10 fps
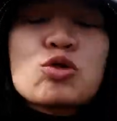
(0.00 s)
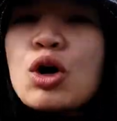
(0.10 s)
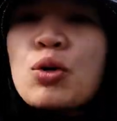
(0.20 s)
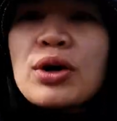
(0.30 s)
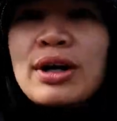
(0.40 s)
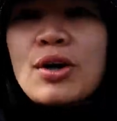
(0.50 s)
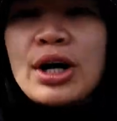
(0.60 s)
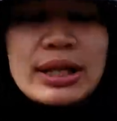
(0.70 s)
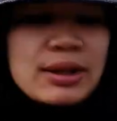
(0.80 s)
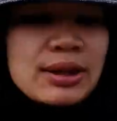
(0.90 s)
grow
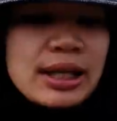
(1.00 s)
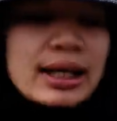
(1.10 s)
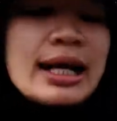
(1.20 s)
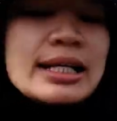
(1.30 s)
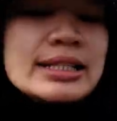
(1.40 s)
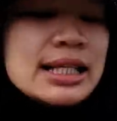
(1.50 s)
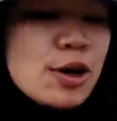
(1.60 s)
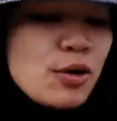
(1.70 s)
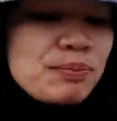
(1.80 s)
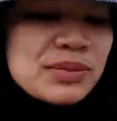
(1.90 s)
anything.
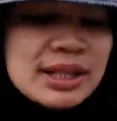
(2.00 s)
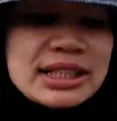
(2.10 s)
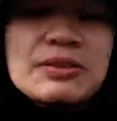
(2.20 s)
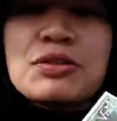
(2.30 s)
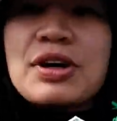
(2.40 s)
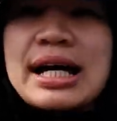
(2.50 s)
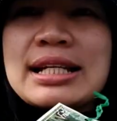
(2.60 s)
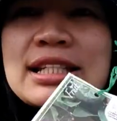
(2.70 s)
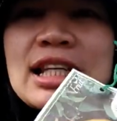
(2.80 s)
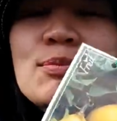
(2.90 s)
So this
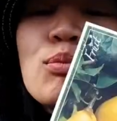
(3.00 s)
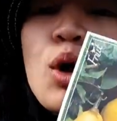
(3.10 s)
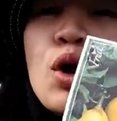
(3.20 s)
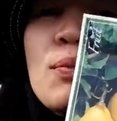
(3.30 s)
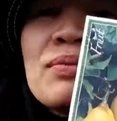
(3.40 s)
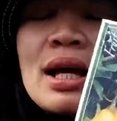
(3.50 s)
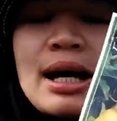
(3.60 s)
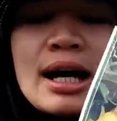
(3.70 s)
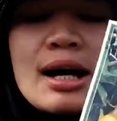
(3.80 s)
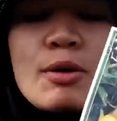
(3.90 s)
variety is more
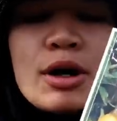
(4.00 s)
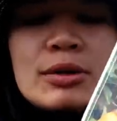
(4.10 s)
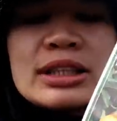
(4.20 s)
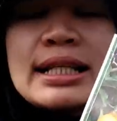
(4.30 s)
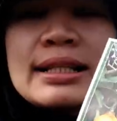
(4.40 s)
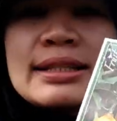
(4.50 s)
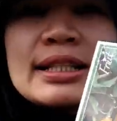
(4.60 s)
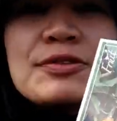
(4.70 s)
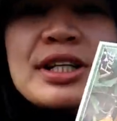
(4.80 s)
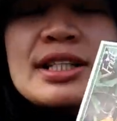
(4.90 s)

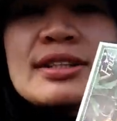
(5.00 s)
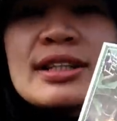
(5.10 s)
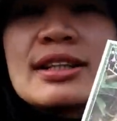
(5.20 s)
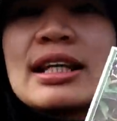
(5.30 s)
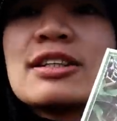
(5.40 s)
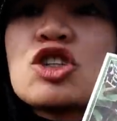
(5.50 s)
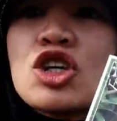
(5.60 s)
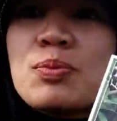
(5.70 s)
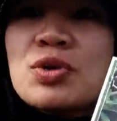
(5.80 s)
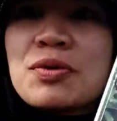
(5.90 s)
disease resistant than the
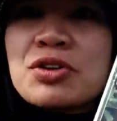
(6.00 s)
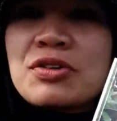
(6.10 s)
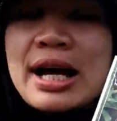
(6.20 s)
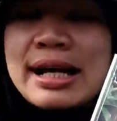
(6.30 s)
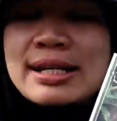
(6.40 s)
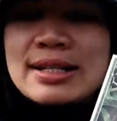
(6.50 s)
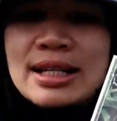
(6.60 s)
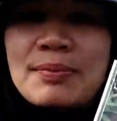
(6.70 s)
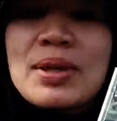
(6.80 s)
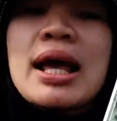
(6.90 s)
champion
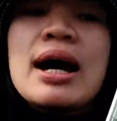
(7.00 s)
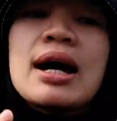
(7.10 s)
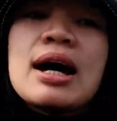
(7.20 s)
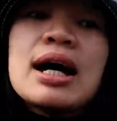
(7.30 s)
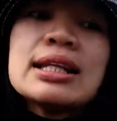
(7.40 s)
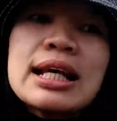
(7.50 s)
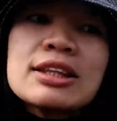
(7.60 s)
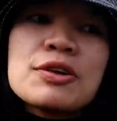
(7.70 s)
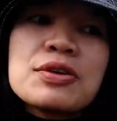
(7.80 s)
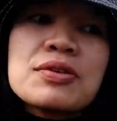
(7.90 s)
variety.
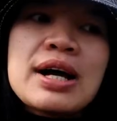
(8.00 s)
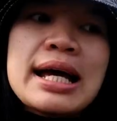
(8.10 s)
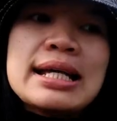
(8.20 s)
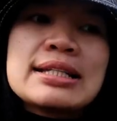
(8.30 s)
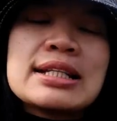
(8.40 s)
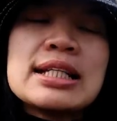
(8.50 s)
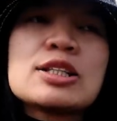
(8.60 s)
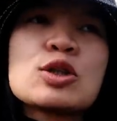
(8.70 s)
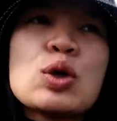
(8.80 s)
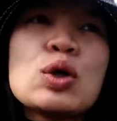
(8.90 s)
Another variety
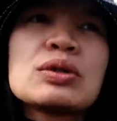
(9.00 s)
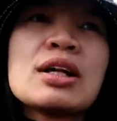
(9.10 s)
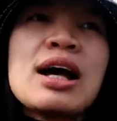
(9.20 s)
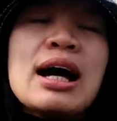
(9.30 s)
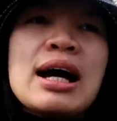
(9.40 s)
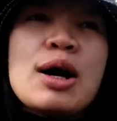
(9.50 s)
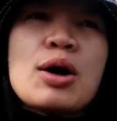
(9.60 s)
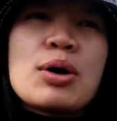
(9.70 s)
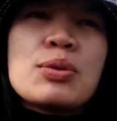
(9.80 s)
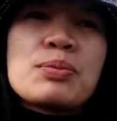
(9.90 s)
is called,
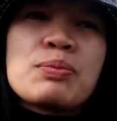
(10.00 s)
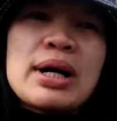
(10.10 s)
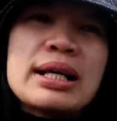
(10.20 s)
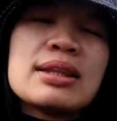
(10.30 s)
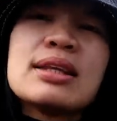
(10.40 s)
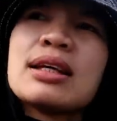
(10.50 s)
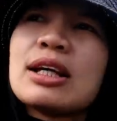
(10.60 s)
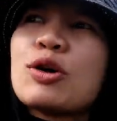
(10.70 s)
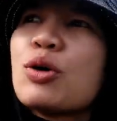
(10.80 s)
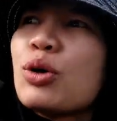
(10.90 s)
I think
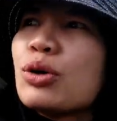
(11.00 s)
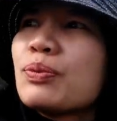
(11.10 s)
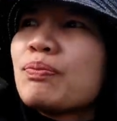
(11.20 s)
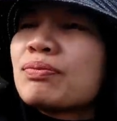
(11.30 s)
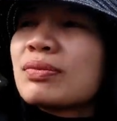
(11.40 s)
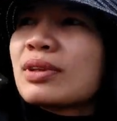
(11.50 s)
it's called